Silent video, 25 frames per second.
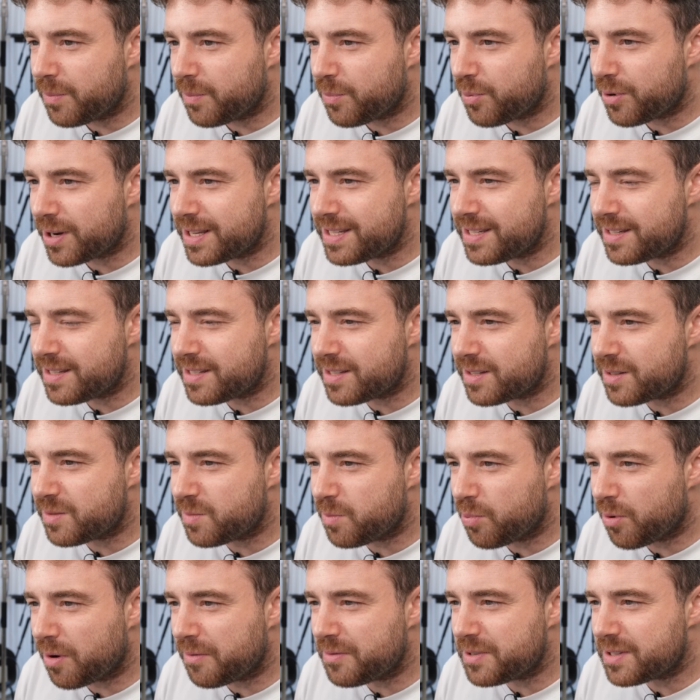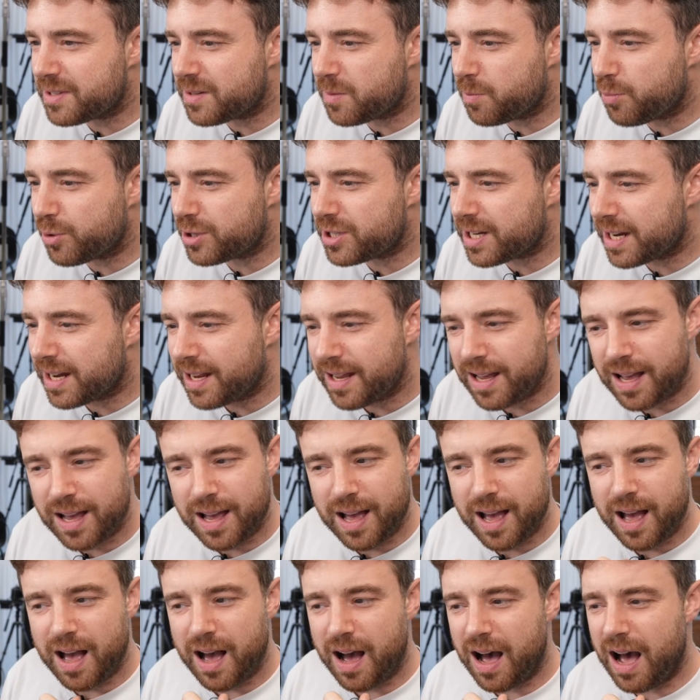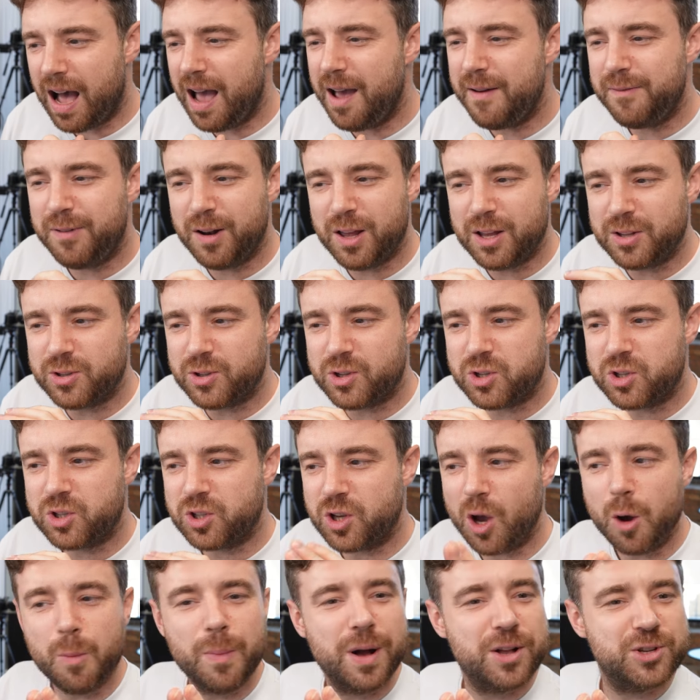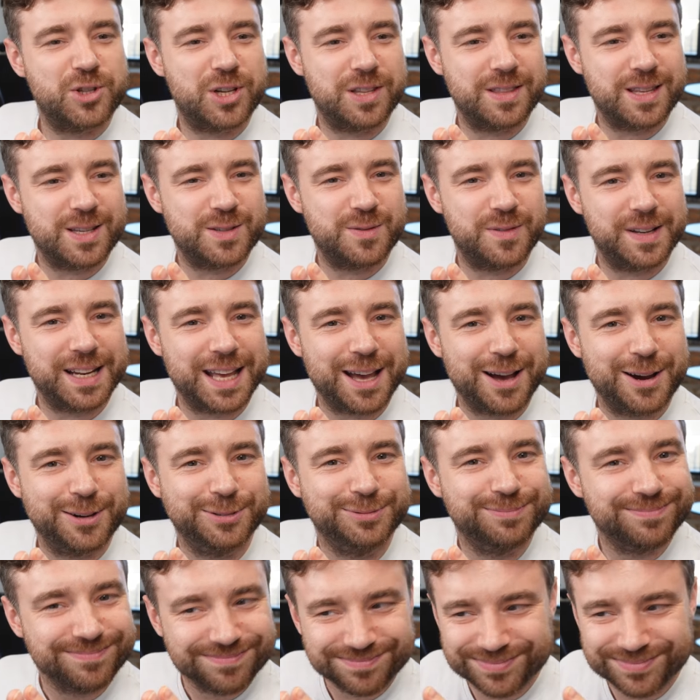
Presidents and provinces of British. I have learned so much in this video.